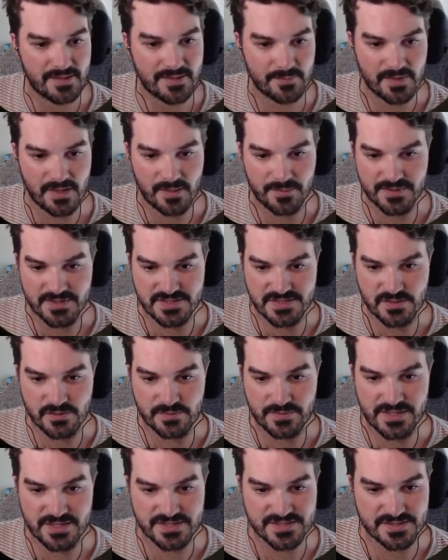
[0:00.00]
Happy to sell
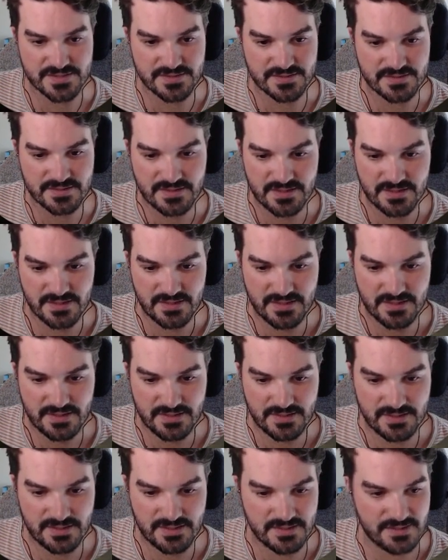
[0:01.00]
medicine
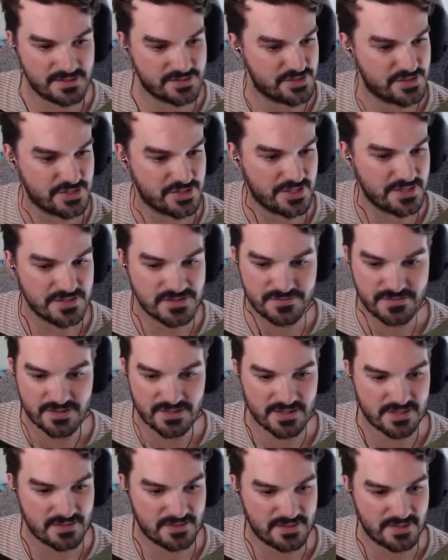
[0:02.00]
in exchange for
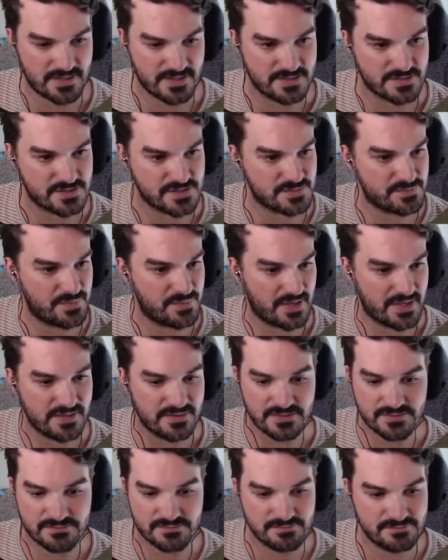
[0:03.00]
that and just pay
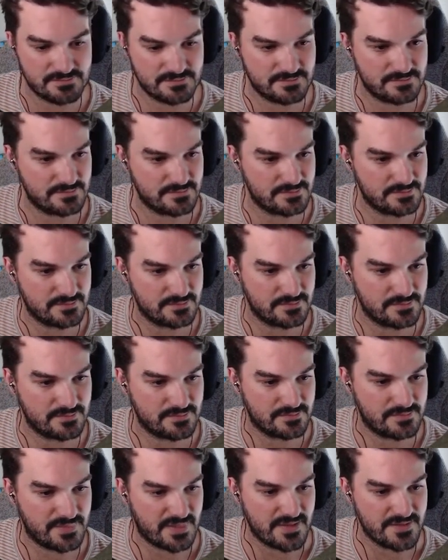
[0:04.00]
the,
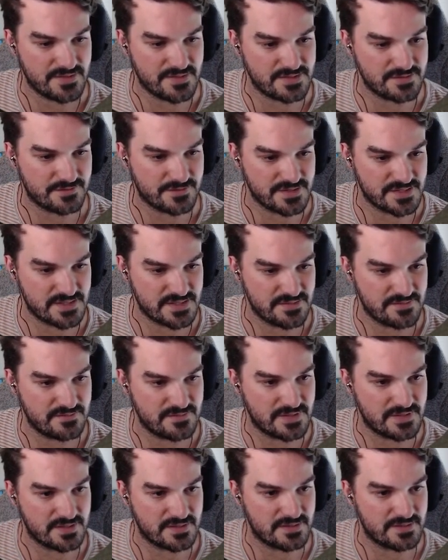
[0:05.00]
pay the difference in
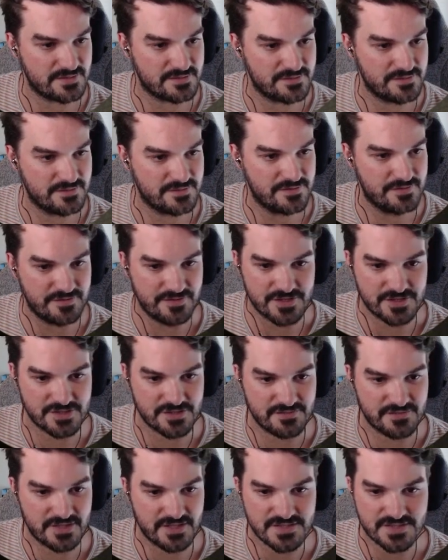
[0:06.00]
uh, fish and
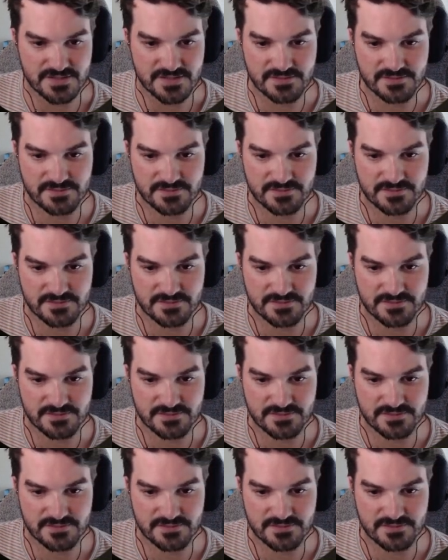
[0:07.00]
venison.